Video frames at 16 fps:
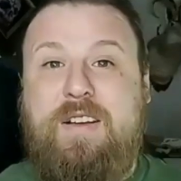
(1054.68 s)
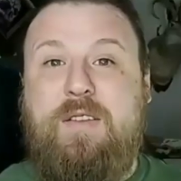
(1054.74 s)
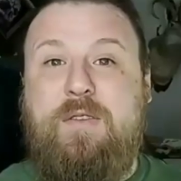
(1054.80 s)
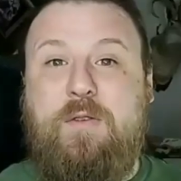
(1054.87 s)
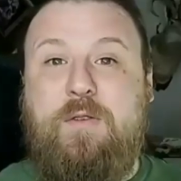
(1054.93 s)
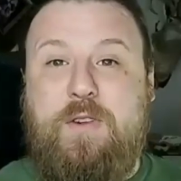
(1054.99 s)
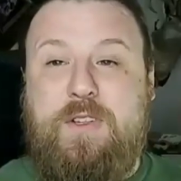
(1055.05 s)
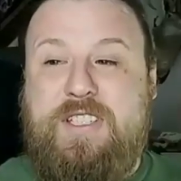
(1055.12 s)

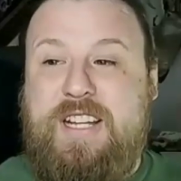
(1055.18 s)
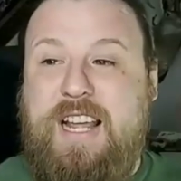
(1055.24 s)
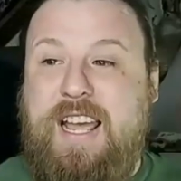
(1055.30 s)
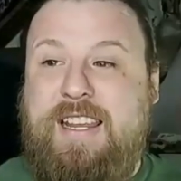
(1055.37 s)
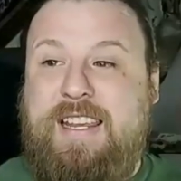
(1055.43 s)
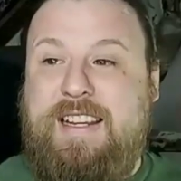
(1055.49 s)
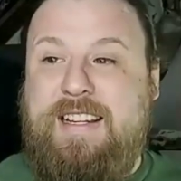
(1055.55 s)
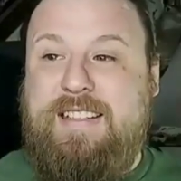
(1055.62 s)
for
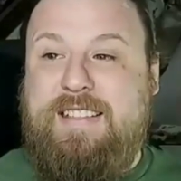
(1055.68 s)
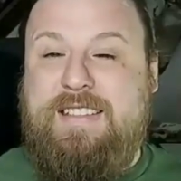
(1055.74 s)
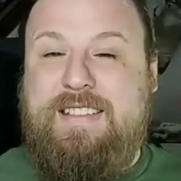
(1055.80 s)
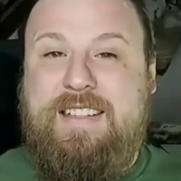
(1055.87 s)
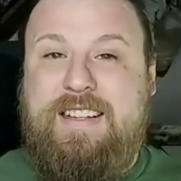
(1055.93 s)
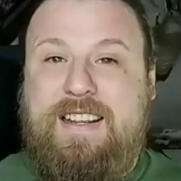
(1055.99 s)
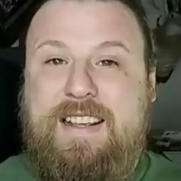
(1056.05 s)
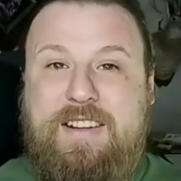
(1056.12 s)

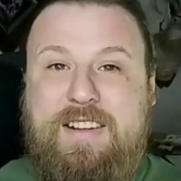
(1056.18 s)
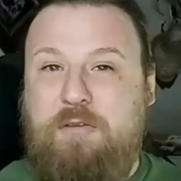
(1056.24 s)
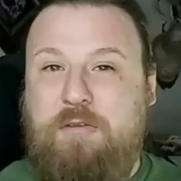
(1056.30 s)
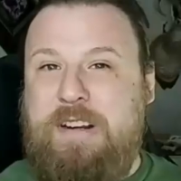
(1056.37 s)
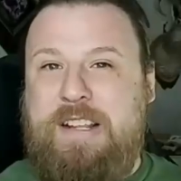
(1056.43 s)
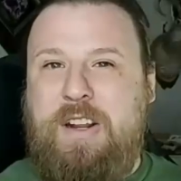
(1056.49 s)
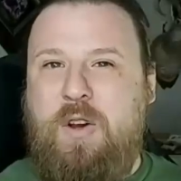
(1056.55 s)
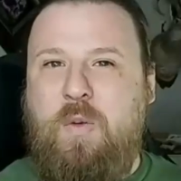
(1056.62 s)
psychics. Don't
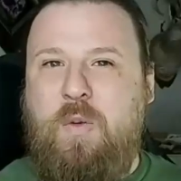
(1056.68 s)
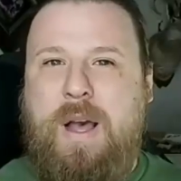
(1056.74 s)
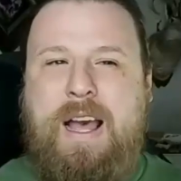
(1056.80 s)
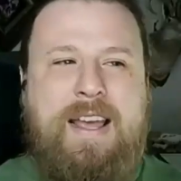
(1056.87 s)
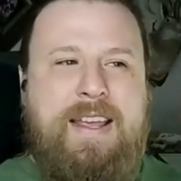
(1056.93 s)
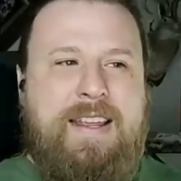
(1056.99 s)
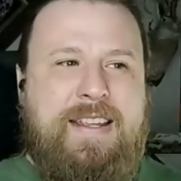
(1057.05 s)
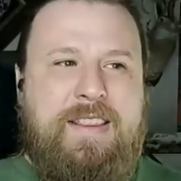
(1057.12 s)
really know
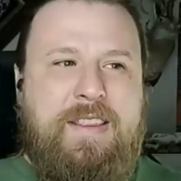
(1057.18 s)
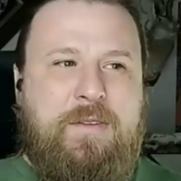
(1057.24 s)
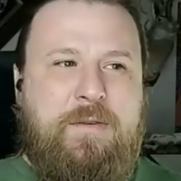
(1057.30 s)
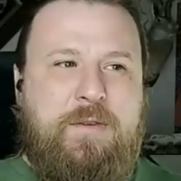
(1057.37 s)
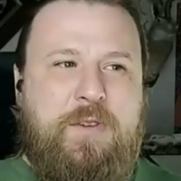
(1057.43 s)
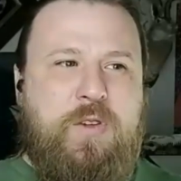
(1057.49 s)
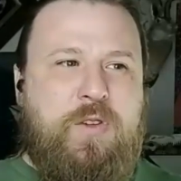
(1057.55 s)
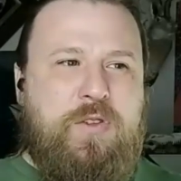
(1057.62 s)
why in the
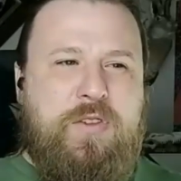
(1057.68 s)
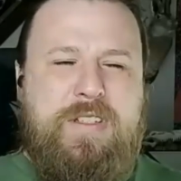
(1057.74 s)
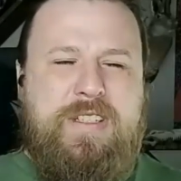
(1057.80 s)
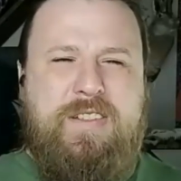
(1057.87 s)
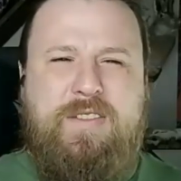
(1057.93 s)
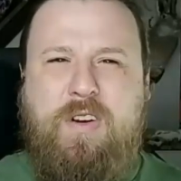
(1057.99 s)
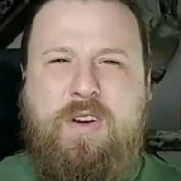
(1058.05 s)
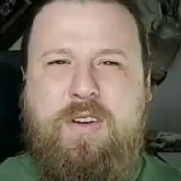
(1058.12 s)
future it's
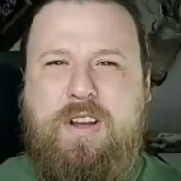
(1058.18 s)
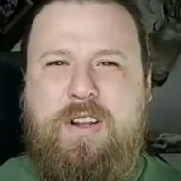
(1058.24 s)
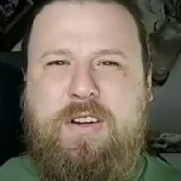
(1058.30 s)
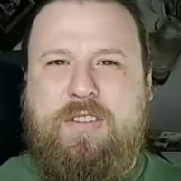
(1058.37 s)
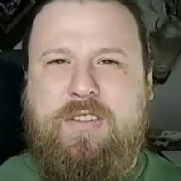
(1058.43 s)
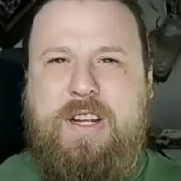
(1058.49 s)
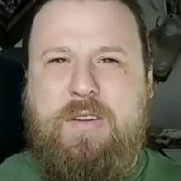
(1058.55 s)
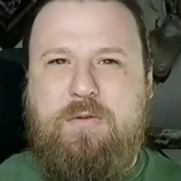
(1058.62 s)
still called an
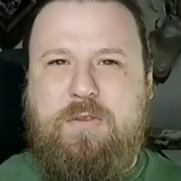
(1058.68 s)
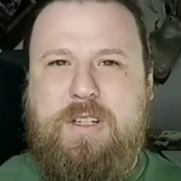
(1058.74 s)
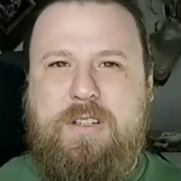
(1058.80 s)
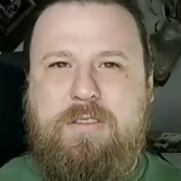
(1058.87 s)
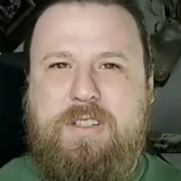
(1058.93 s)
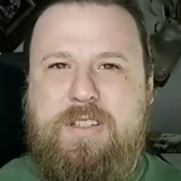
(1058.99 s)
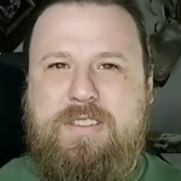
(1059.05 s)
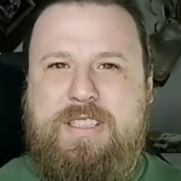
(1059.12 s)
Underground
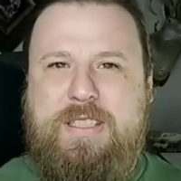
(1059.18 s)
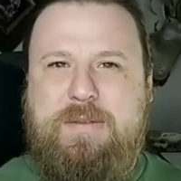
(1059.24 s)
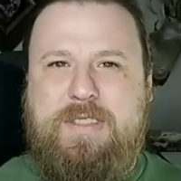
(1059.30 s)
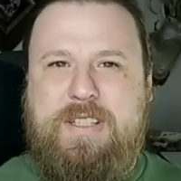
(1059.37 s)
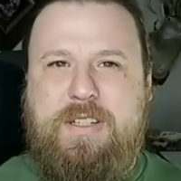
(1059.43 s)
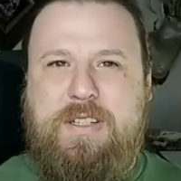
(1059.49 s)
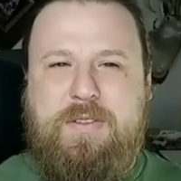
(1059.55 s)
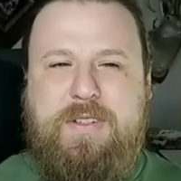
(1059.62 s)
Railroad. Seems a
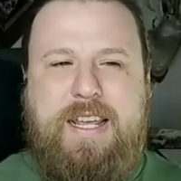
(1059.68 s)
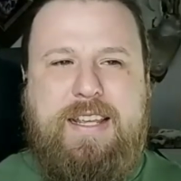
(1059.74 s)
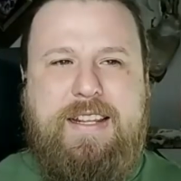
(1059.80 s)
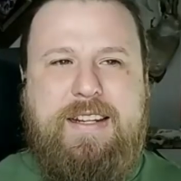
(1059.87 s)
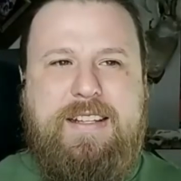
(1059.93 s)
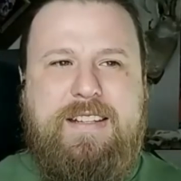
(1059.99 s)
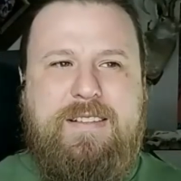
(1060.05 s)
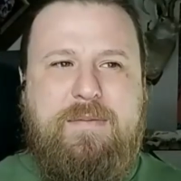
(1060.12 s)
little
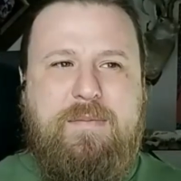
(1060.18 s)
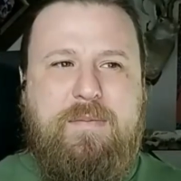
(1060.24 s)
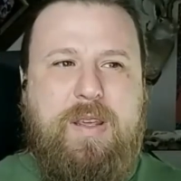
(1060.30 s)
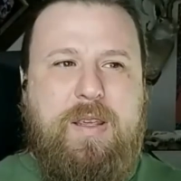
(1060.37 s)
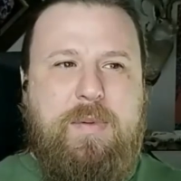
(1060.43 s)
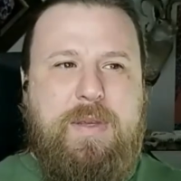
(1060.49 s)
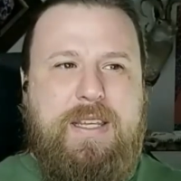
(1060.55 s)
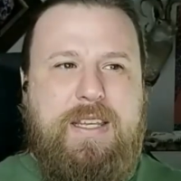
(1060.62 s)
dated.
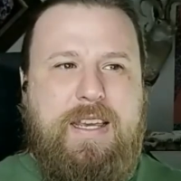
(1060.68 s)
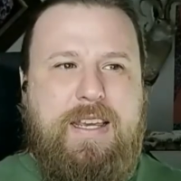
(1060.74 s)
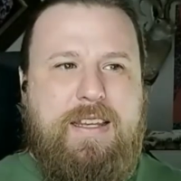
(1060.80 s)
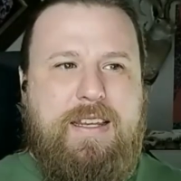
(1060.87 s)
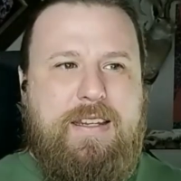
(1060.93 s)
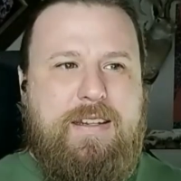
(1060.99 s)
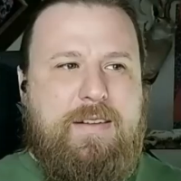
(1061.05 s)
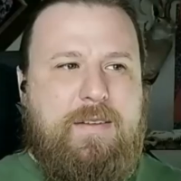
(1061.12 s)
Maybe
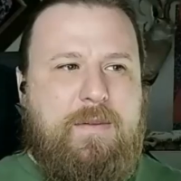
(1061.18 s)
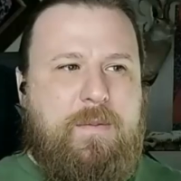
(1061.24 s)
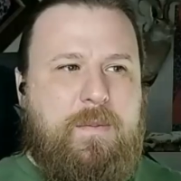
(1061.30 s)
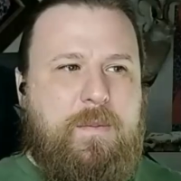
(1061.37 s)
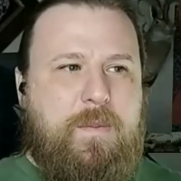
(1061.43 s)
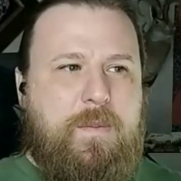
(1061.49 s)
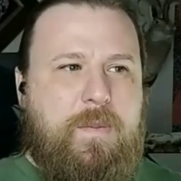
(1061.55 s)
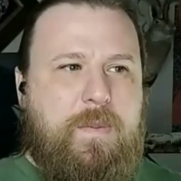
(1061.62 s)
a
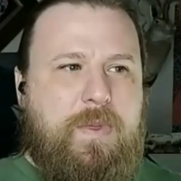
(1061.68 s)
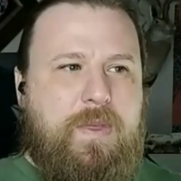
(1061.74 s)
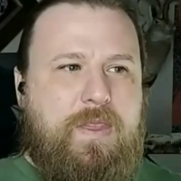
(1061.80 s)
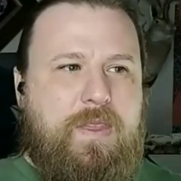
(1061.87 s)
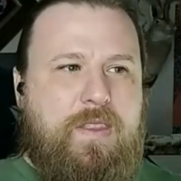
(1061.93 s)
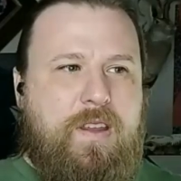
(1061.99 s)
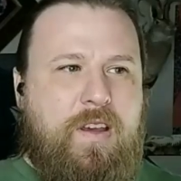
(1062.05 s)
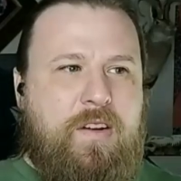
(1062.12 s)

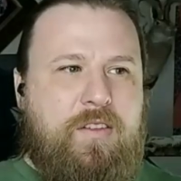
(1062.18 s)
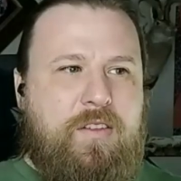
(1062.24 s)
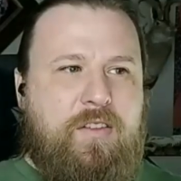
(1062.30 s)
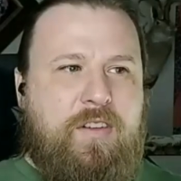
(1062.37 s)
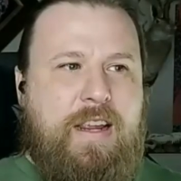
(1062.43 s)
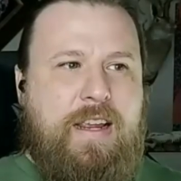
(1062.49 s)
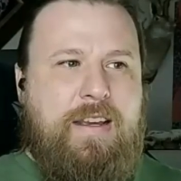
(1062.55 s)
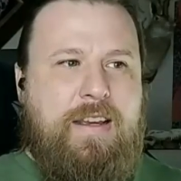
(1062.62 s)

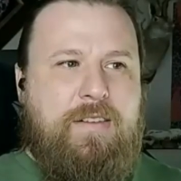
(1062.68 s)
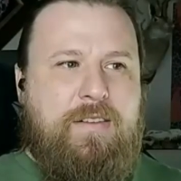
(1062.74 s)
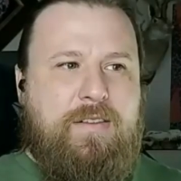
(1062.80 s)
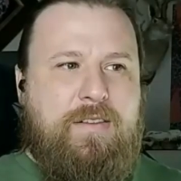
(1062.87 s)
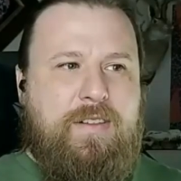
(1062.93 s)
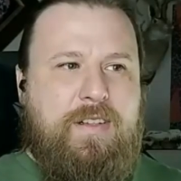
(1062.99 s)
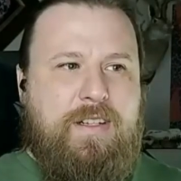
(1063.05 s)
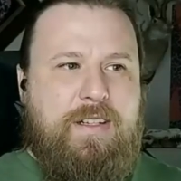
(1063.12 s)

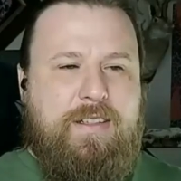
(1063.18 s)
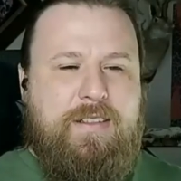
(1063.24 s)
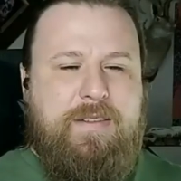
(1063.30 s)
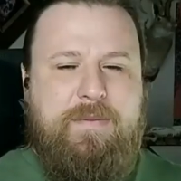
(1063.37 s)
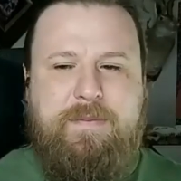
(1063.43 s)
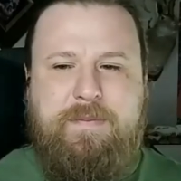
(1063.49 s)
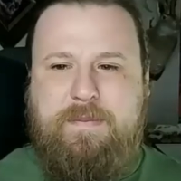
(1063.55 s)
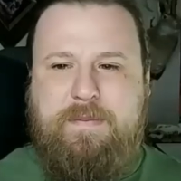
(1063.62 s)
underground uh,
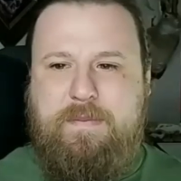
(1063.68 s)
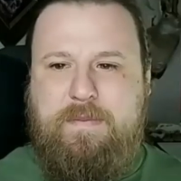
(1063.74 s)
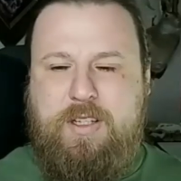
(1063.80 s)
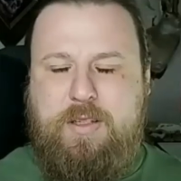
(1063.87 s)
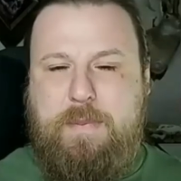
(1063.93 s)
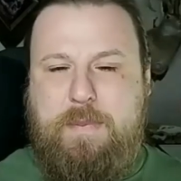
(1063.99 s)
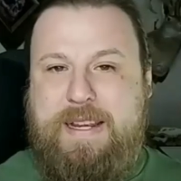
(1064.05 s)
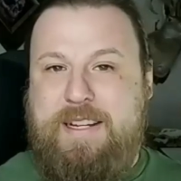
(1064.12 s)

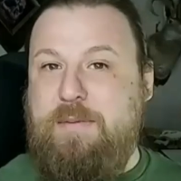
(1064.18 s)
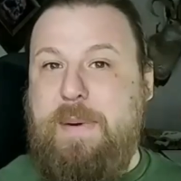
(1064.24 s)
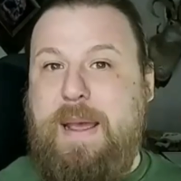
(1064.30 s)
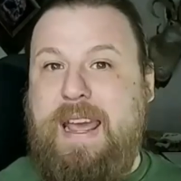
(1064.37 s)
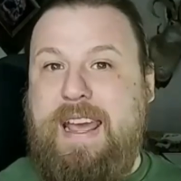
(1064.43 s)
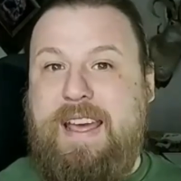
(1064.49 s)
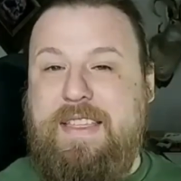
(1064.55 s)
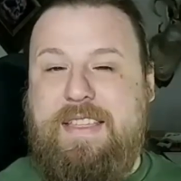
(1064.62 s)
space
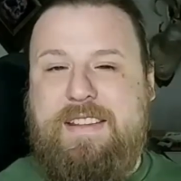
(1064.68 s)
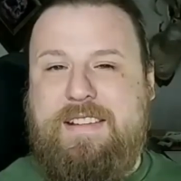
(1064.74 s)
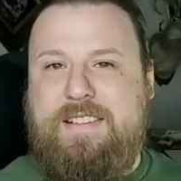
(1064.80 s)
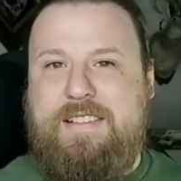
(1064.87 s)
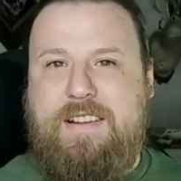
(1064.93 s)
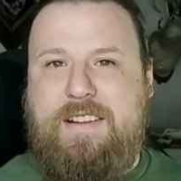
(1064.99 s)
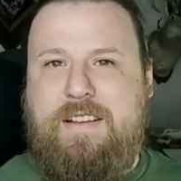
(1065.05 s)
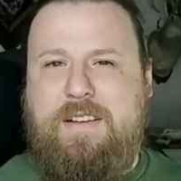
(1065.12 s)

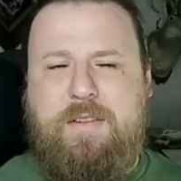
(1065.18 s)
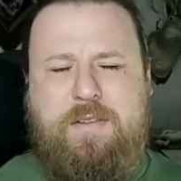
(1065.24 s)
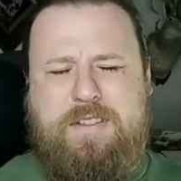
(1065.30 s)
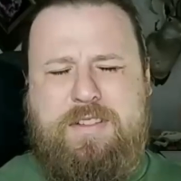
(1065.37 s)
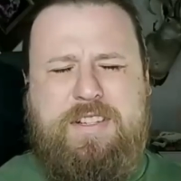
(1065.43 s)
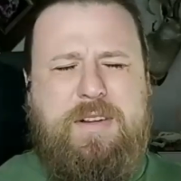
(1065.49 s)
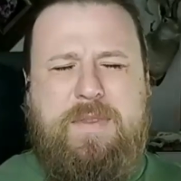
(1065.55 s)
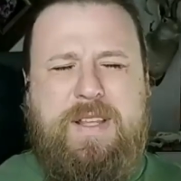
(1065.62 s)
paths or
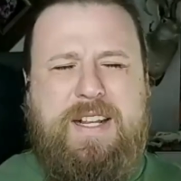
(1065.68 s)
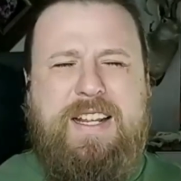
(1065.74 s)
something.